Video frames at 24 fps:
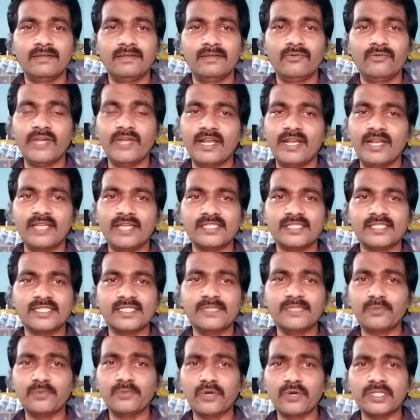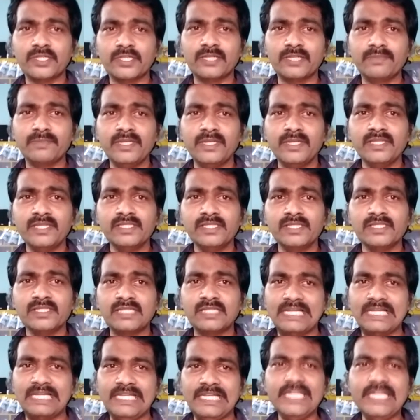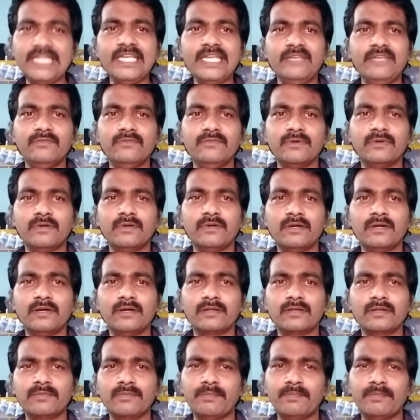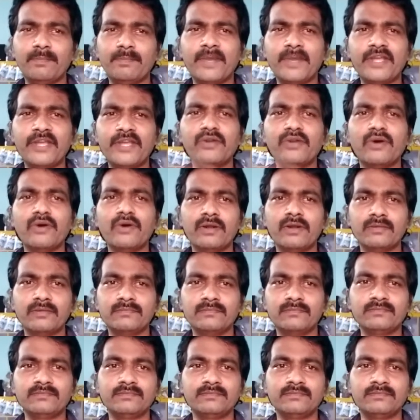whereas departed means leave or bygone.